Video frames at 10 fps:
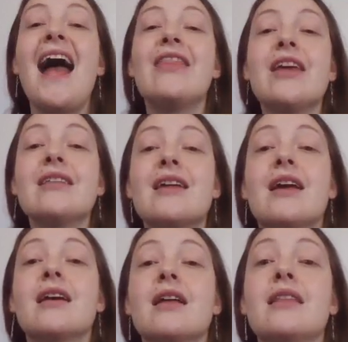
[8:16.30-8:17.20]
And they
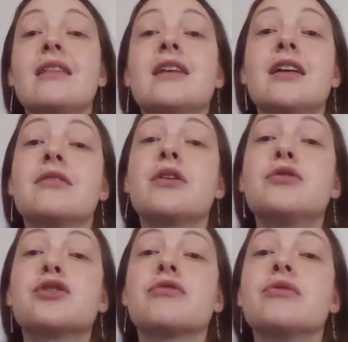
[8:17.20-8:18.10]
think that the hero
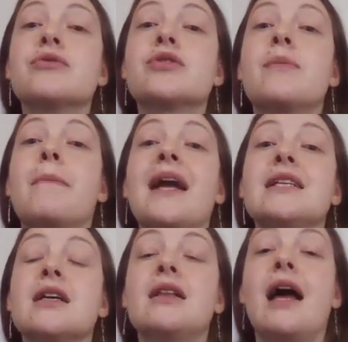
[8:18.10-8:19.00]
shrews
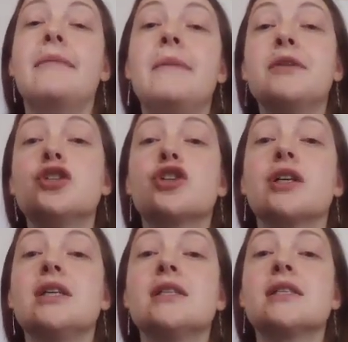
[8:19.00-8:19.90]
might climb up the
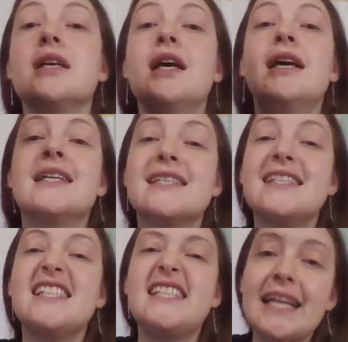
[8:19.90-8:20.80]
trees,
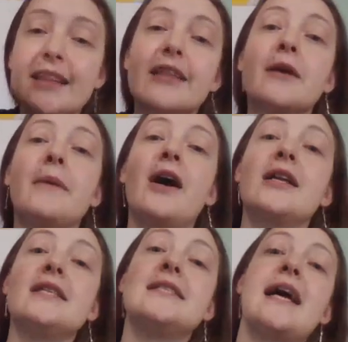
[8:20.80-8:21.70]
stick their
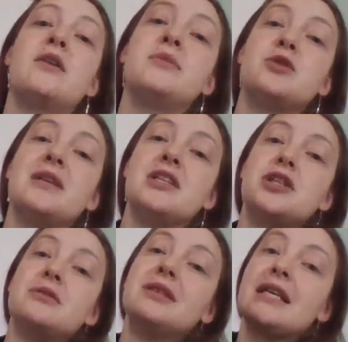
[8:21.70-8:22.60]
bodies down between
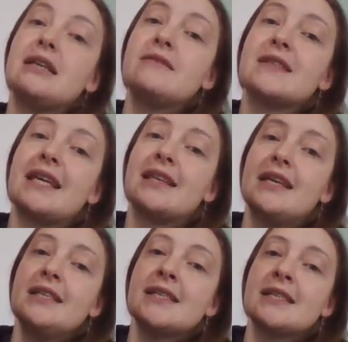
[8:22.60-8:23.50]
two leaves like
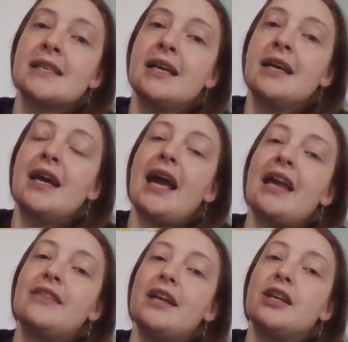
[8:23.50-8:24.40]
this,
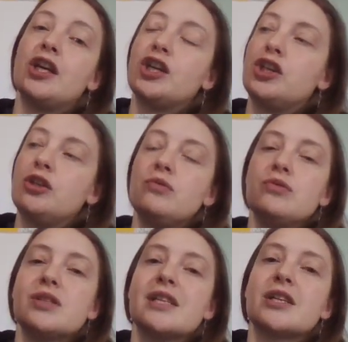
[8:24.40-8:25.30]
and then
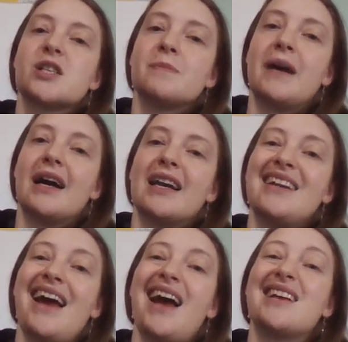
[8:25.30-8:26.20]
use their
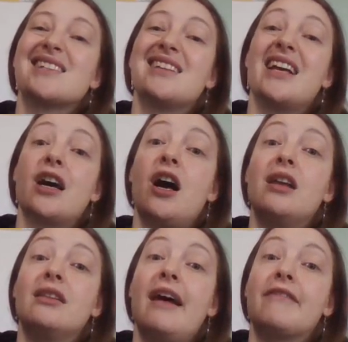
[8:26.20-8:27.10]
spine as like
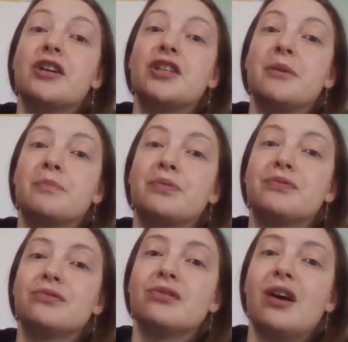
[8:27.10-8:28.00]
a lever to
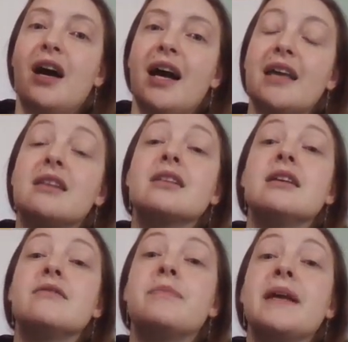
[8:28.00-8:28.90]
pry the
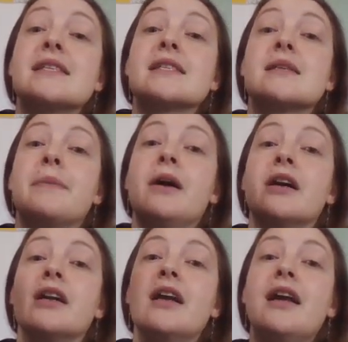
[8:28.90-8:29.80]
leaf bases
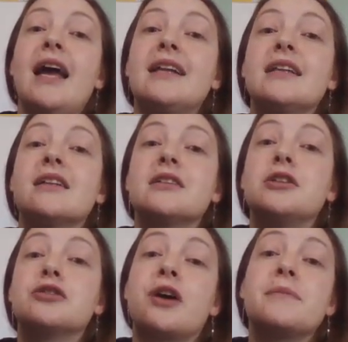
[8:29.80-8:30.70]
apart and get the
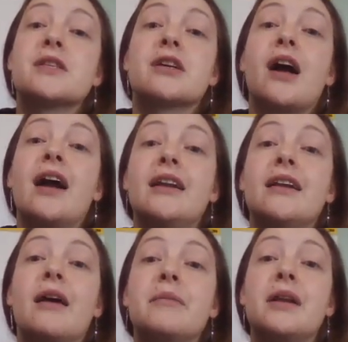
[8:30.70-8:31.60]
little grubs that are
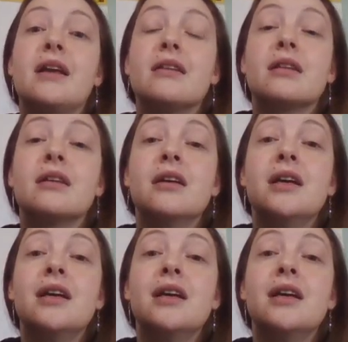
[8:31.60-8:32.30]
hiding down beneath.